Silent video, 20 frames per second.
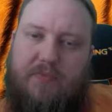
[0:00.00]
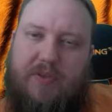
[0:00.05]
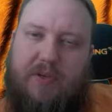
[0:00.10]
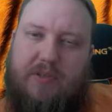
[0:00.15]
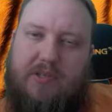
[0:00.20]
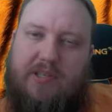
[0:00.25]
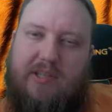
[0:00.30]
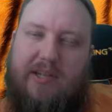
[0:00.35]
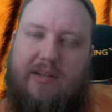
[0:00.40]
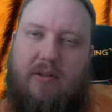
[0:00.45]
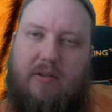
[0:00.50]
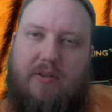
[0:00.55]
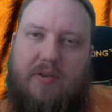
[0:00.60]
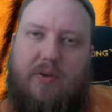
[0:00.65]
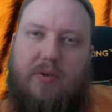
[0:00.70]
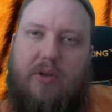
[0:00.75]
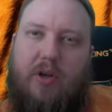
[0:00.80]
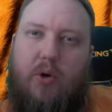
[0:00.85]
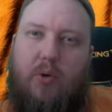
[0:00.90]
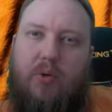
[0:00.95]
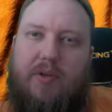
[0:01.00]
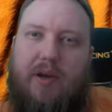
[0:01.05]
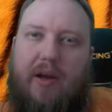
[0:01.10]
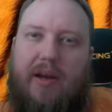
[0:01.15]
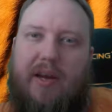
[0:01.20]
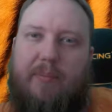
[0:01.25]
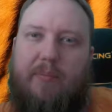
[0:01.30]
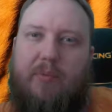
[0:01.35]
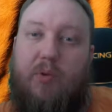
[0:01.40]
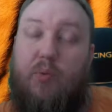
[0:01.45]
little to no
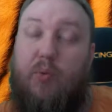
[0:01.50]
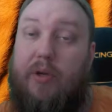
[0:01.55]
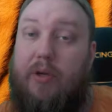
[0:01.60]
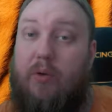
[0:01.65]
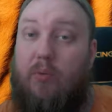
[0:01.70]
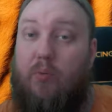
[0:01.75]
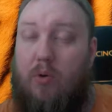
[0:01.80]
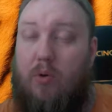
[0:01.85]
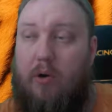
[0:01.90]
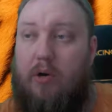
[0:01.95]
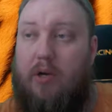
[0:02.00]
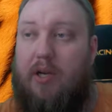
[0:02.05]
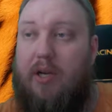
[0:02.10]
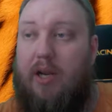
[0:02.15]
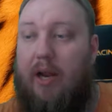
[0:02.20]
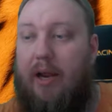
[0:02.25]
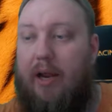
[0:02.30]
time between work